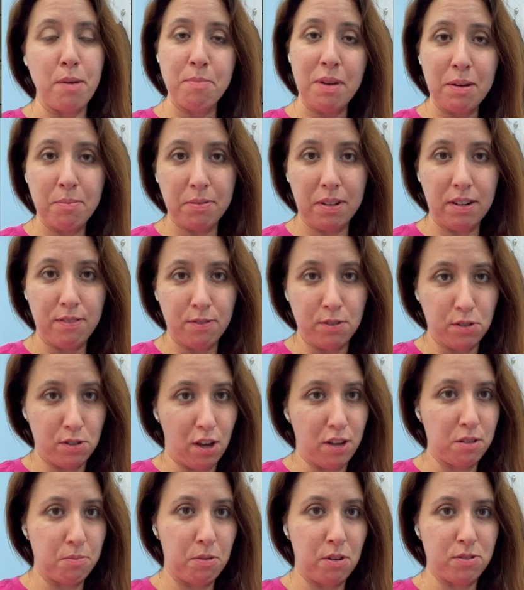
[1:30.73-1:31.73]
make blood for
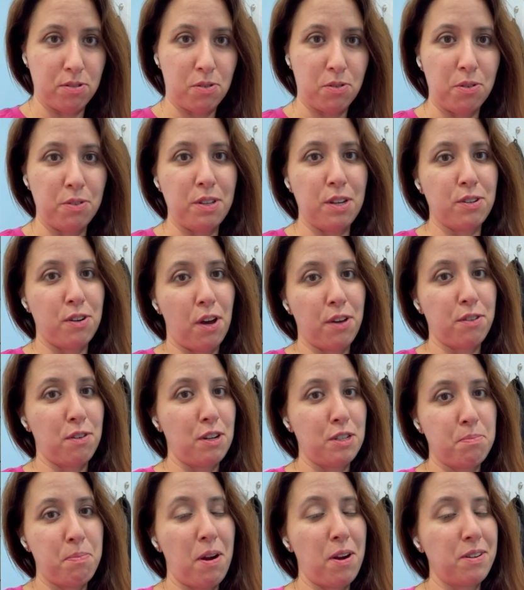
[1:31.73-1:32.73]
Saw the musical, the
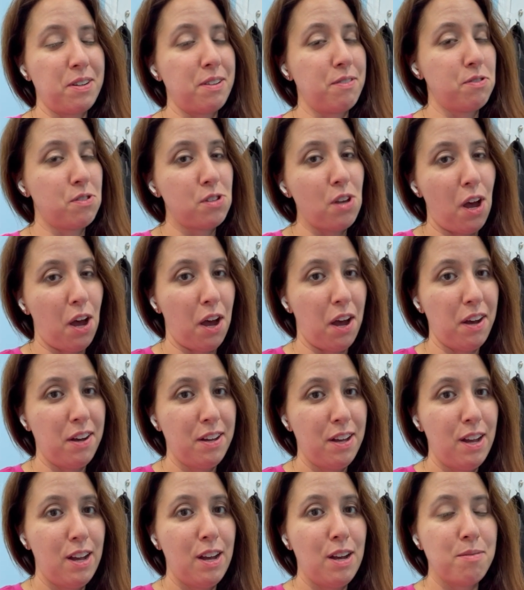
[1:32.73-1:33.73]
unauthorized parody of Saw.
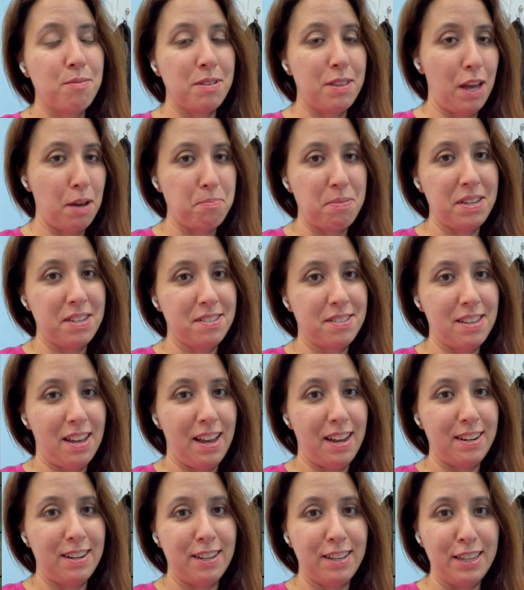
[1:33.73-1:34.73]
With that being
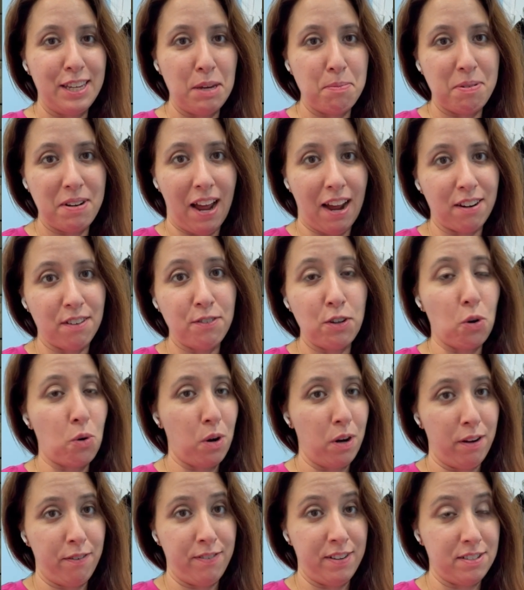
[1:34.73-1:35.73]
said, keep it out of your
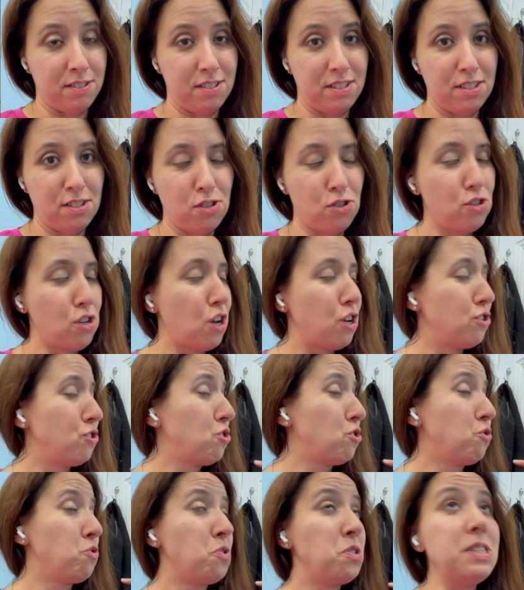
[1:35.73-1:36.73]
orifices.
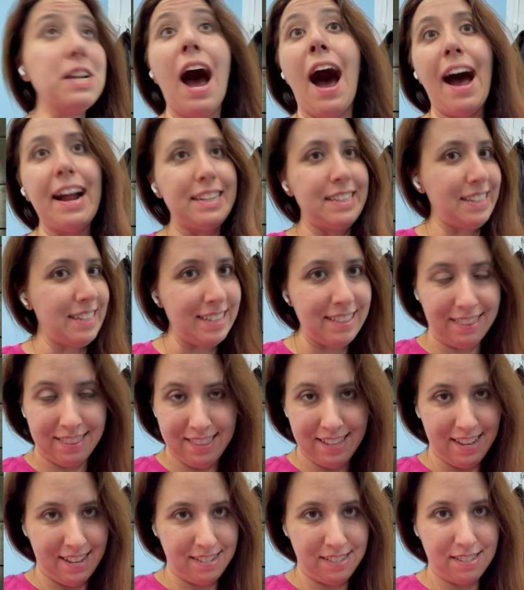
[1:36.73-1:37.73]
Do not eat
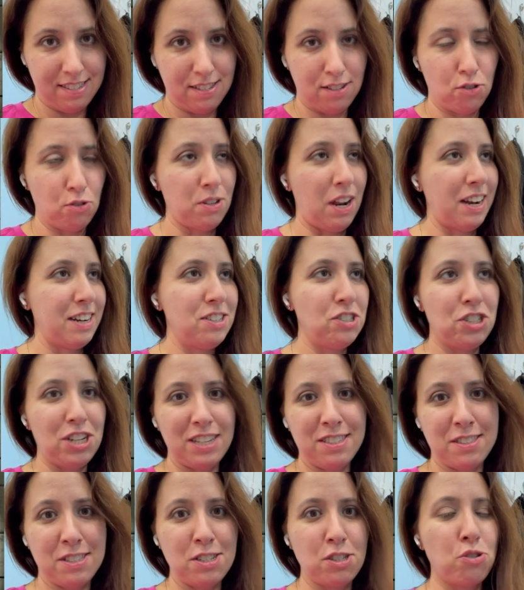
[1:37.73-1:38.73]
this. Do not
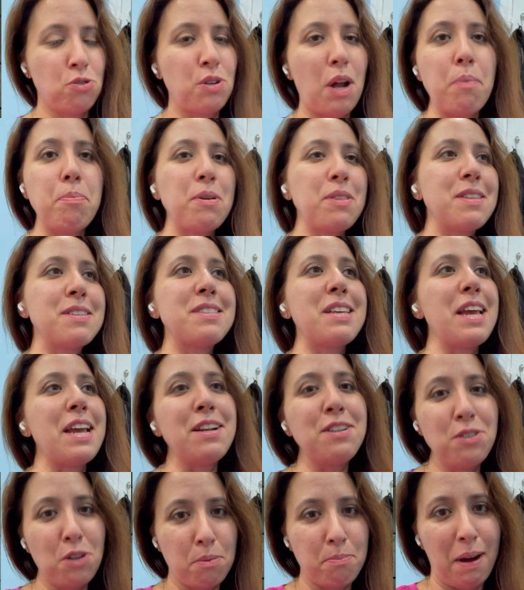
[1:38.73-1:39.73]
ingest this. Do not put this
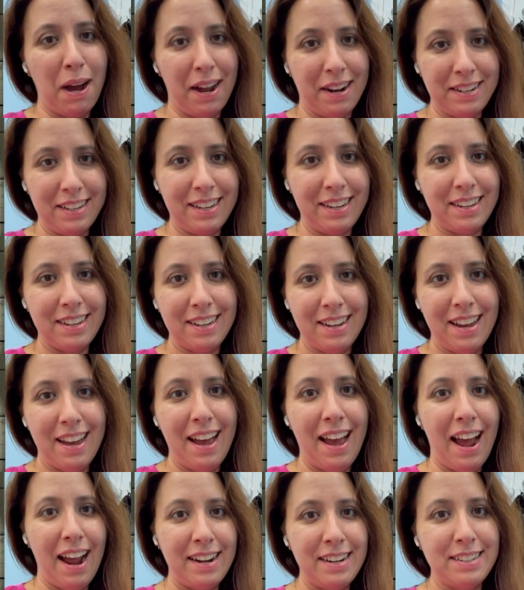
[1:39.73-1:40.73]
in your body
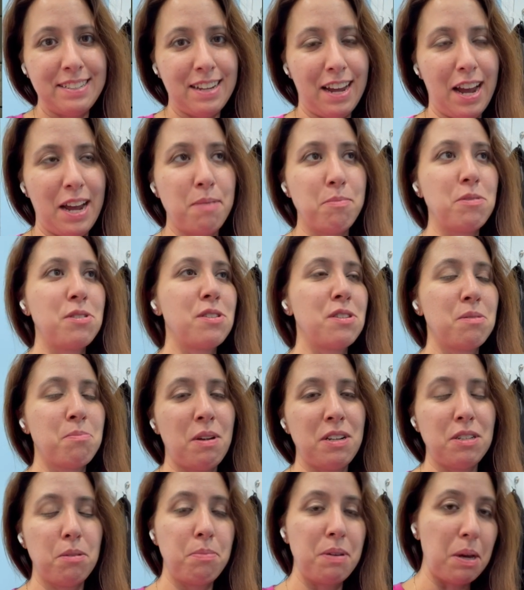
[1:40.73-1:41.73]
anytime. This is
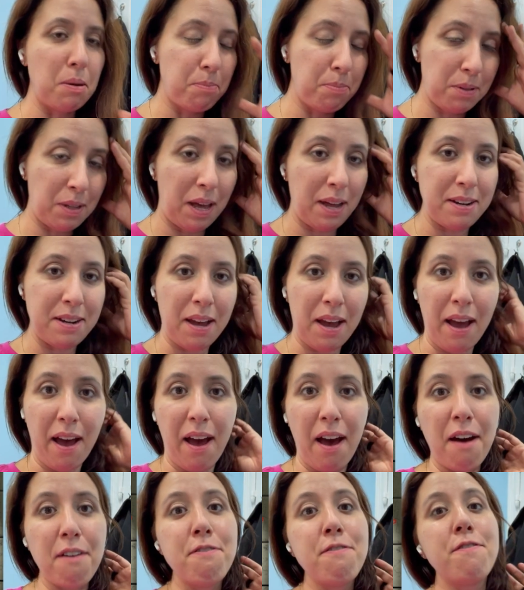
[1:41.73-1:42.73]
meant to be a blood
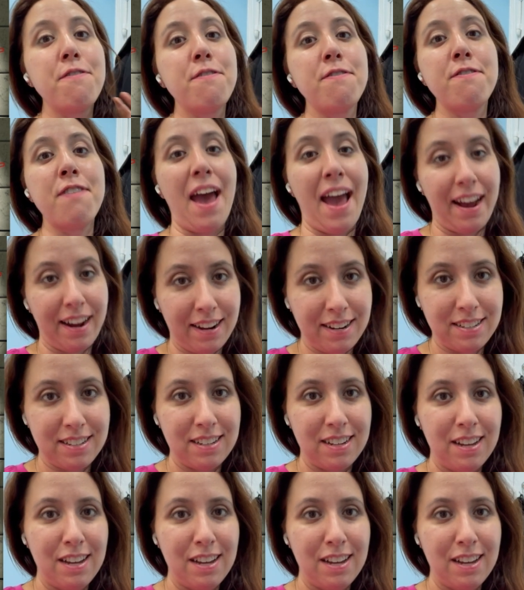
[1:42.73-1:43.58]
effect,